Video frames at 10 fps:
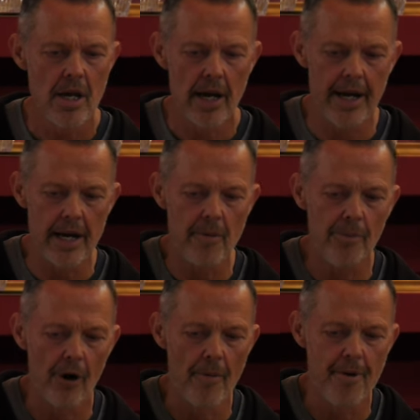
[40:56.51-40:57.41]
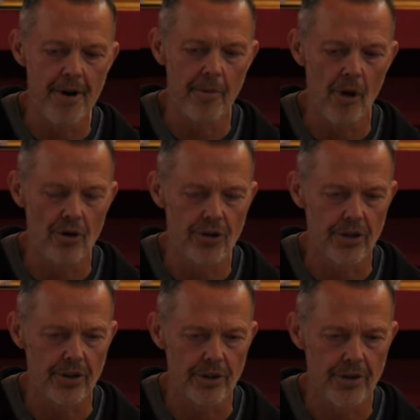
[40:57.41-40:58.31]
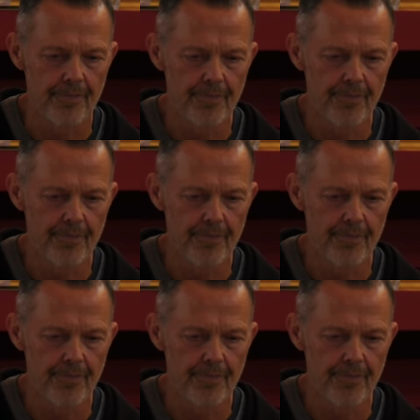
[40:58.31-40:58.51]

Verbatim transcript: and inappropriate emotions.